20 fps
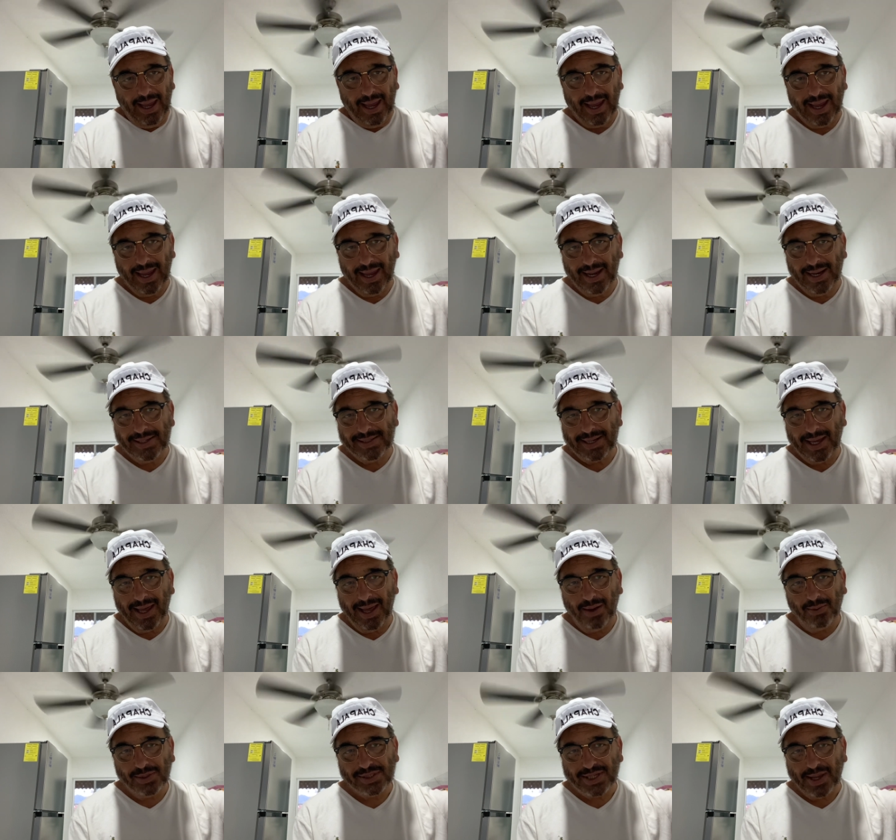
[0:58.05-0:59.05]
And
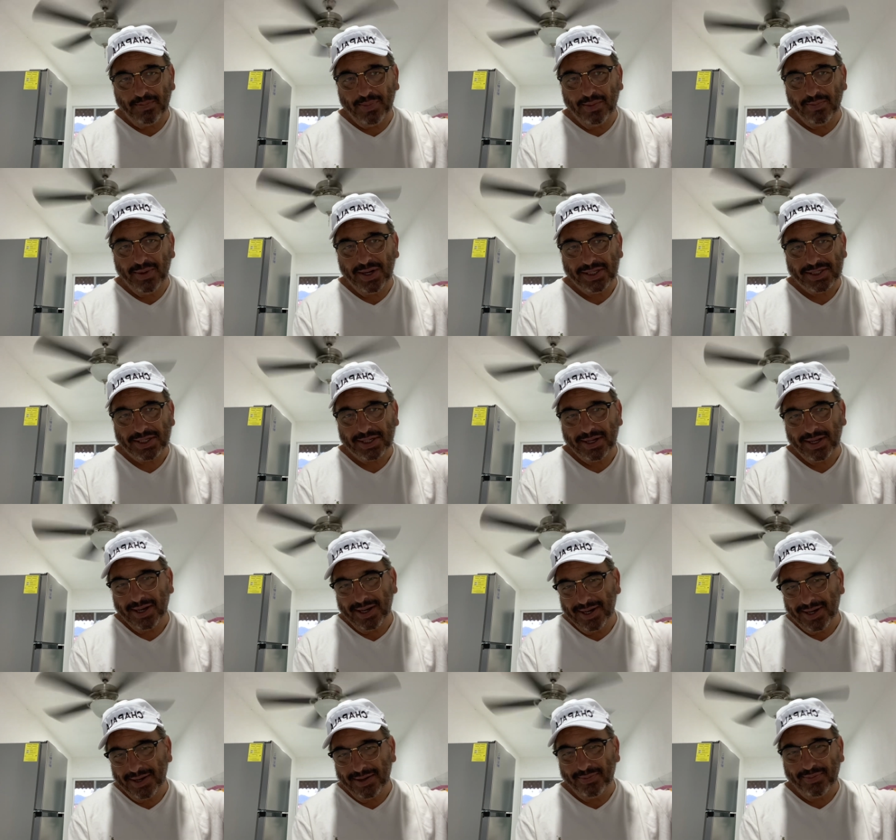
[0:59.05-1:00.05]
I was up in
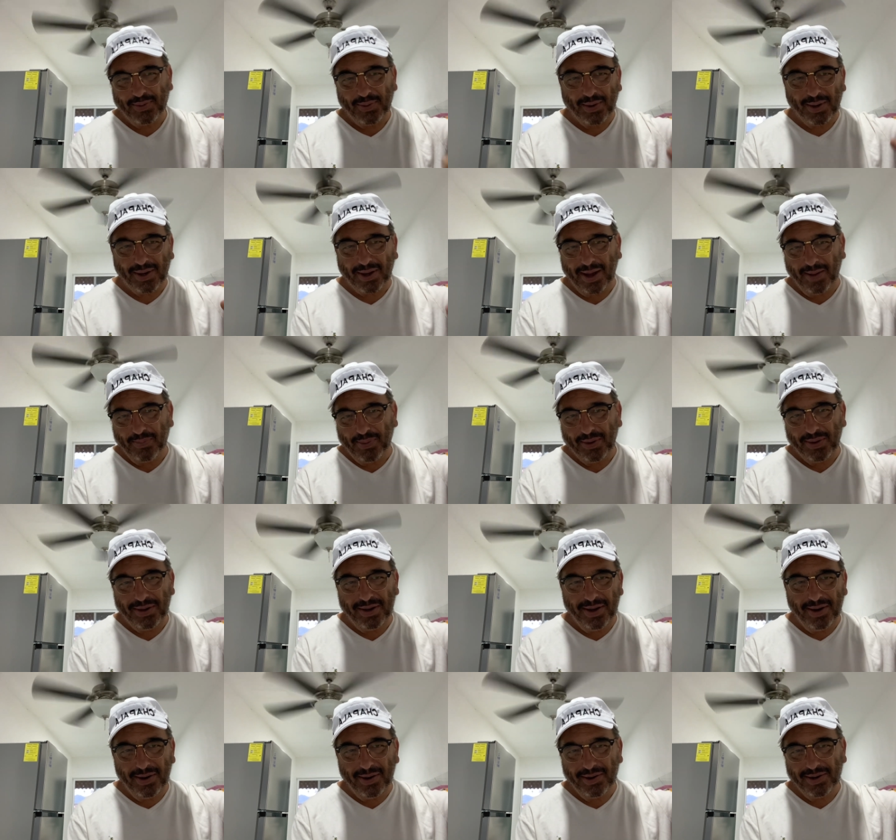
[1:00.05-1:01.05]
Michigan for a couple of
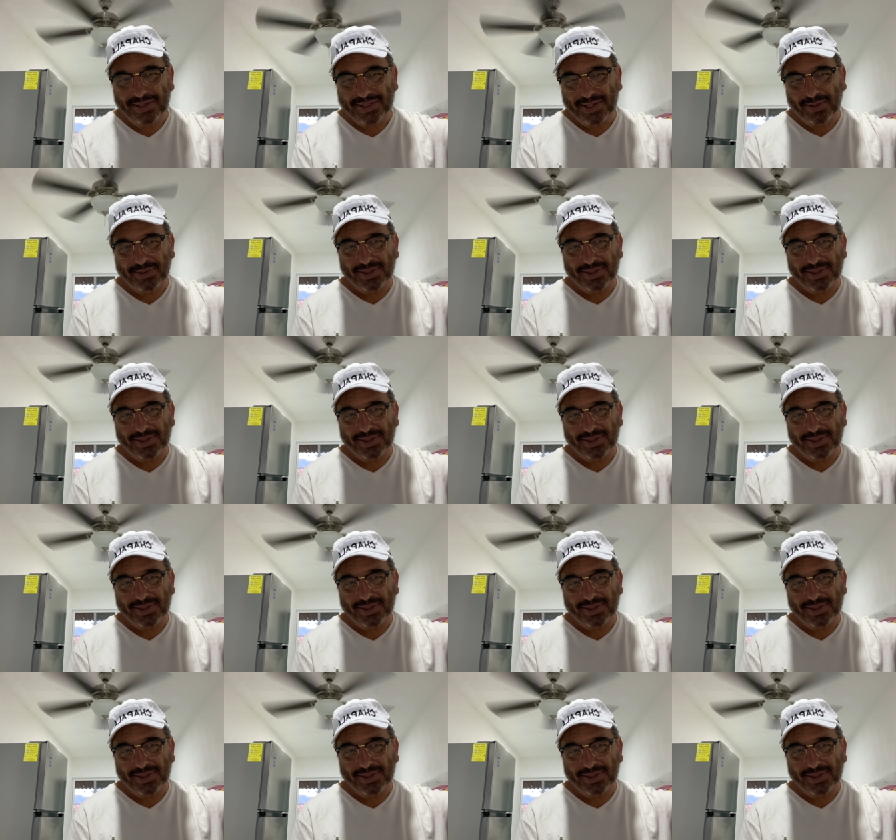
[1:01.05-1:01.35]
years.